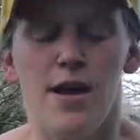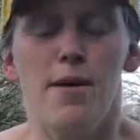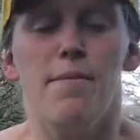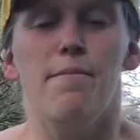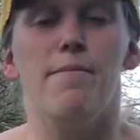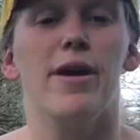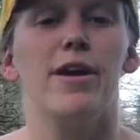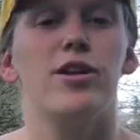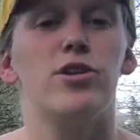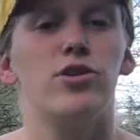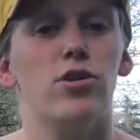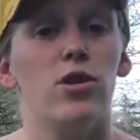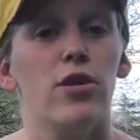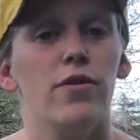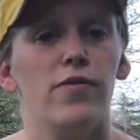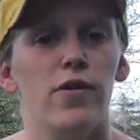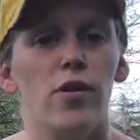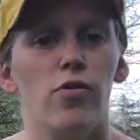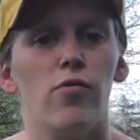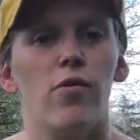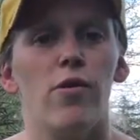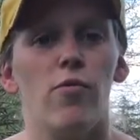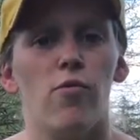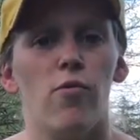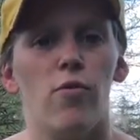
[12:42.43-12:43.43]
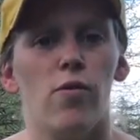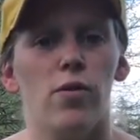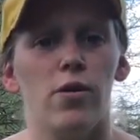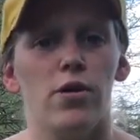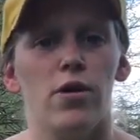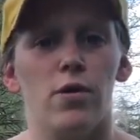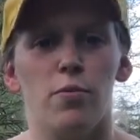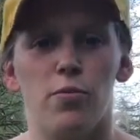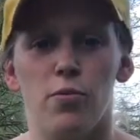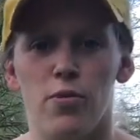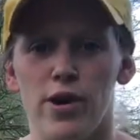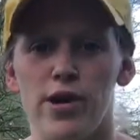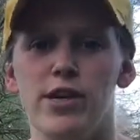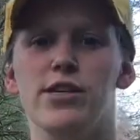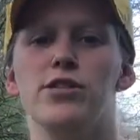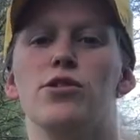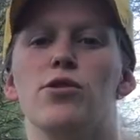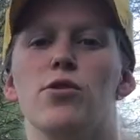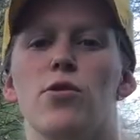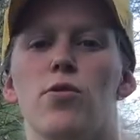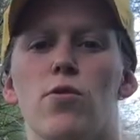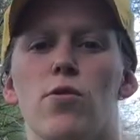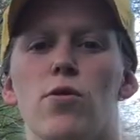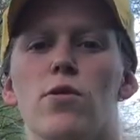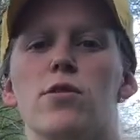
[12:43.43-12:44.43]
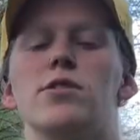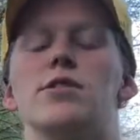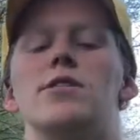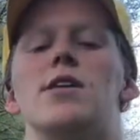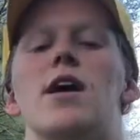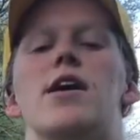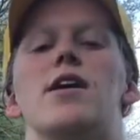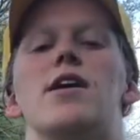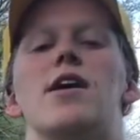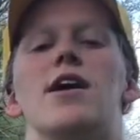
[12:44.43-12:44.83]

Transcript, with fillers: Make sure if you reward or praise your horse that